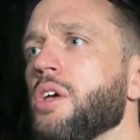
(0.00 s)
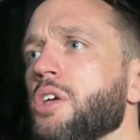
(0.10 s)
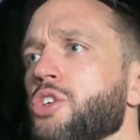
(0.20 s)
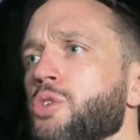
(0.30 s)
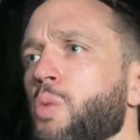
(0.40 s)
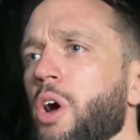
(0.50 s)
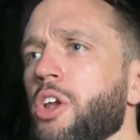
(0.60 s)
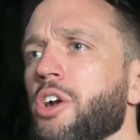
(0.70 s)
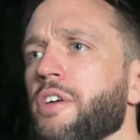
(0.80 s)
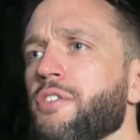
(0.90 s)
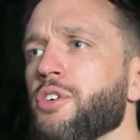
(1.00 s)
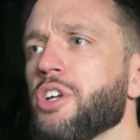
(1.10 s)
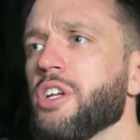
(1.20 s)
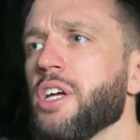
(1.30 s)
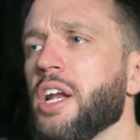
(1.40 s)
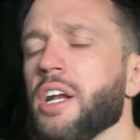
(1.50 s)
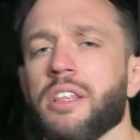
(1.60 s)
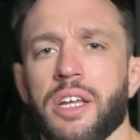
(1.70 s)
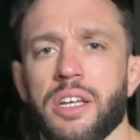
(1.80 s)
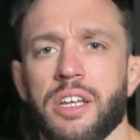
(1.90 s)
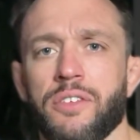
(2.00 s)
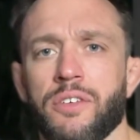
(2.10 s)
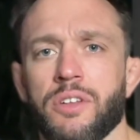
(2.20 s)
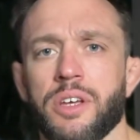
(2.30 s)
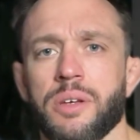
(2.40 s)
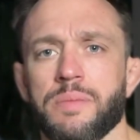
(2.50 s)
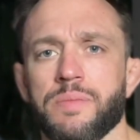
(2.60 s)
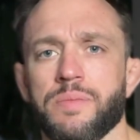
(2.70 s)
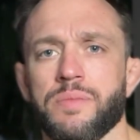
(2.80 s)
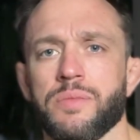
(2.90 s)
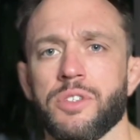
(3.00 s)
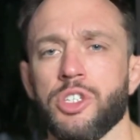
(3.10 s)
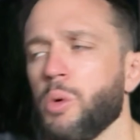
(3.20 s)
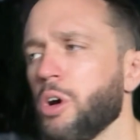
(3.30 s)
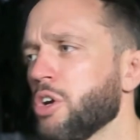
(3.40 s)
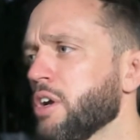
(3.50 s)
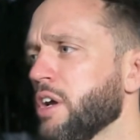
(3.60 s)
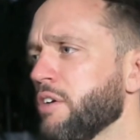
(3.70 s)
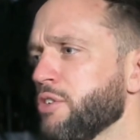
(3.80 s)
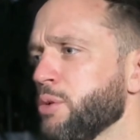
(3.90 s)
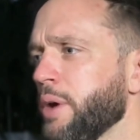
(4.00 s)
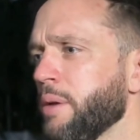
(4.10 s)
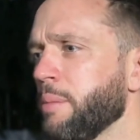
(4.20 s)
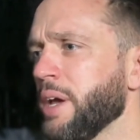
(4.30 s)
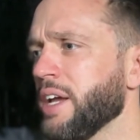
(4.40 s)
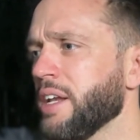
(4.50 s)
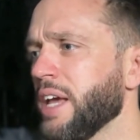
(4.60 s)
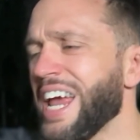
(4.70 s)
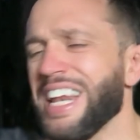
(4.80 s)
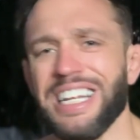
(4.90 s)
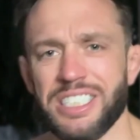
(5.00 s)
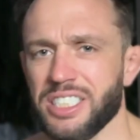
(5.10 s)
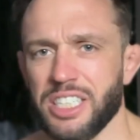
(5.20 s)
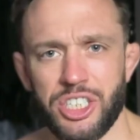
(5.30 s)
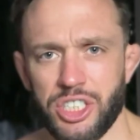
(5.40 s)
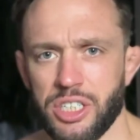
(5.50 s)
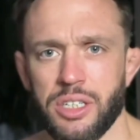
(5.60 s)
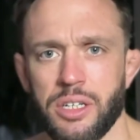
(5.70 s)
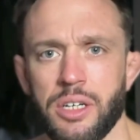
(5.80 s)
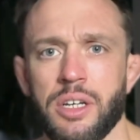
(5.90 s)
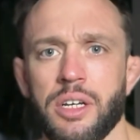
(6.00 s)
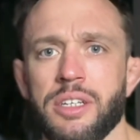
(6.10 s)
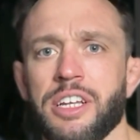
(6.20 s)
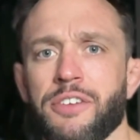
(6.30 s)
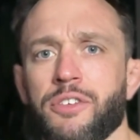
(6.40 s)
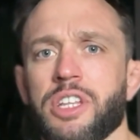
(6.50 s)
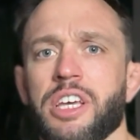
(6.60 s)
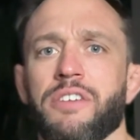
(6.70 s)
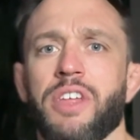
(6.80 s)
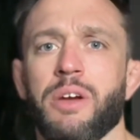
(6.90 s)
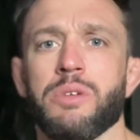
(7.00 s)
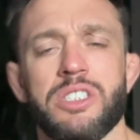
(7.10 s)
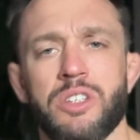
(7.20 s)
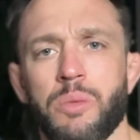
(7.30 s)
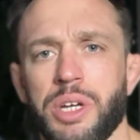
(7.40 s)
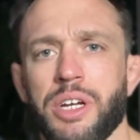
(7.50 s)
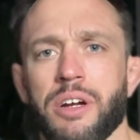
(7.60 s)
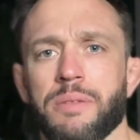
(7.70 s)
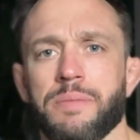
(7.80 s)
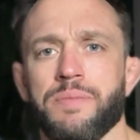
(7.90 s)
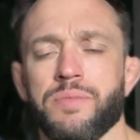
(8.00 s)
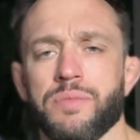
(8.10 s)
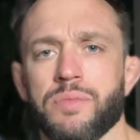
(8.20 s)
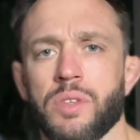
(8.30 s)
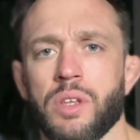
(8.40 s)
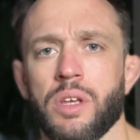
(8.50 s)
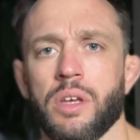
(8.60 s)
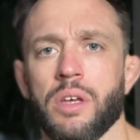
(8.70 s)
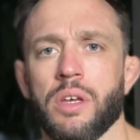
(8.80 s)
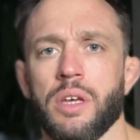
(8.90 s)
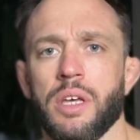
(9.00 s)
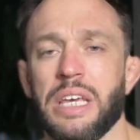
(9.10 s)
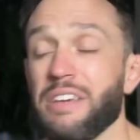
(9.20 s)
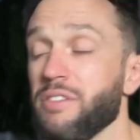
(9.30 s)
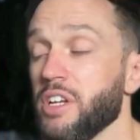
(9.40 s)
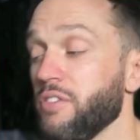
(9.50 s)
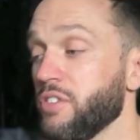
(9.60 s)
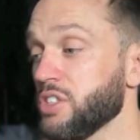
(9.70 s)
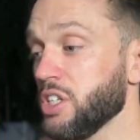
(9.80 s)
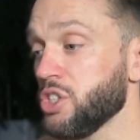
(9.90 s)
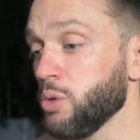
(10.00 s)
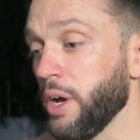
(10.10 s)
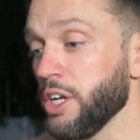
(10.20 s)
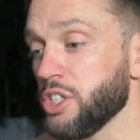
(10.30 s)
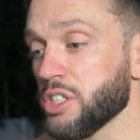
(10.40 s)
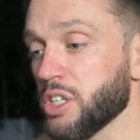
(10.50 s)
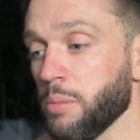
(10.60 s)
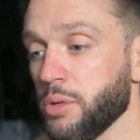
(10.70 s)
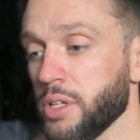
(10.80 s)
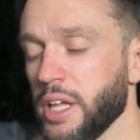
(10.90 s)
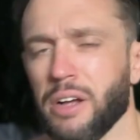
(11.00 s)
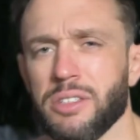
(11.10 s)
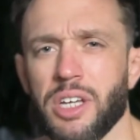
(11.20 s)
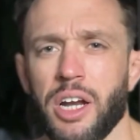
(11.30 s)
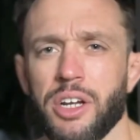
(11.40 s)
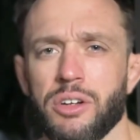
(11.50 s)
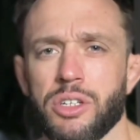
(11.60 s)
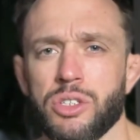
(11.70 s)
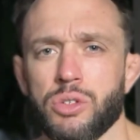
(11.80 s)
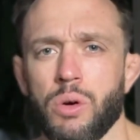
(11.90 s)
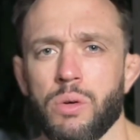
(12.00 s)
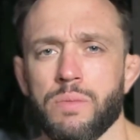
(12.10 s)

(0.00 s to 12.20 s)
you wonder if you could have done anything differently you wonder if you had made any decision differently if they would still be here even if the situation is completely outside of your control